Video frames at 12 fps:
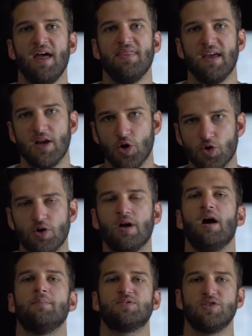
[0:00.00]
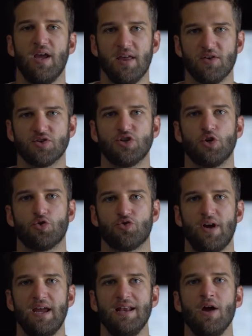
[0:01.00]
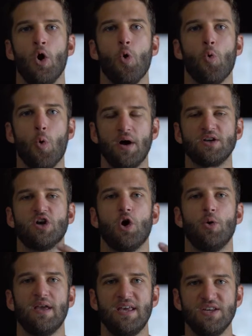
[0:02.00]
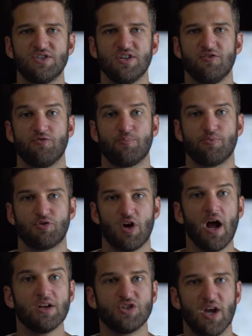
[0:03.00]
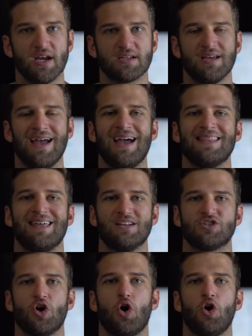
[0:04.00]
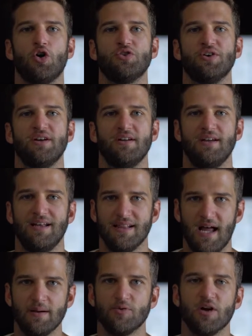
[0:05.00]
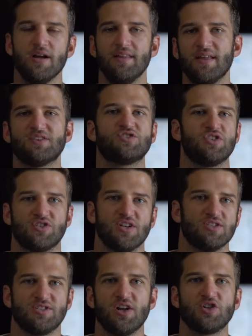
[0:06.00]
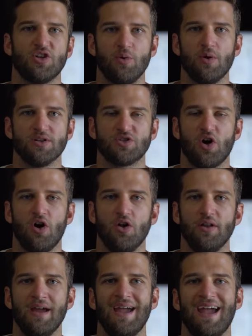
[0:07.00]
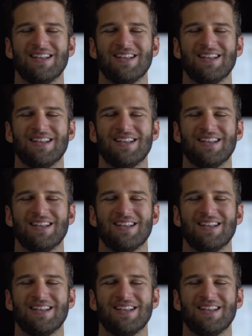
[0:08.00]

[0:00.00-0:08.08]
that come together to create one cohesive project that is called a library, and that's just essentially what it's called.